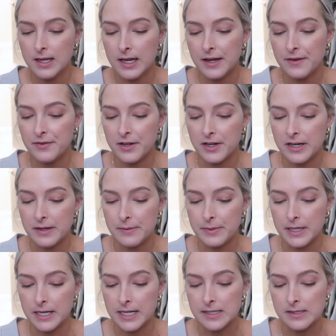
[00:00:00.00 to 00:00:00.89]
I figured it'd
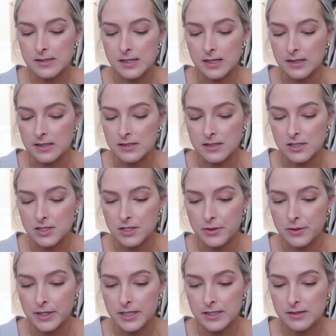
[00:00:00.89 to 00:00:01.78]
be nice to listen
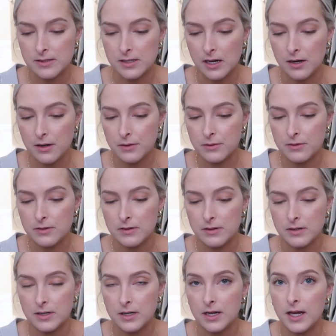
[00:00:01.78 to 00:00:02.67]
to it, so
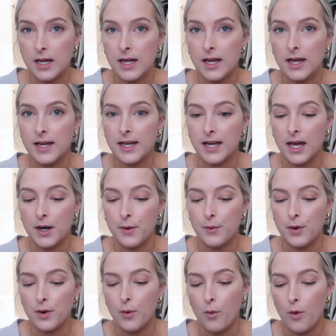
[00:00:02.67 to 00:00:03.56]
kind
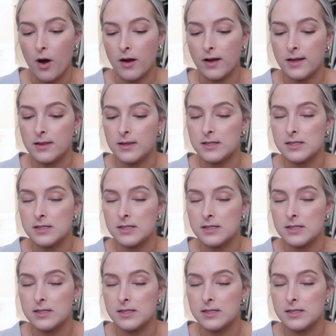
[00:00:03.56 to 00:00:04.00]
of want to walk and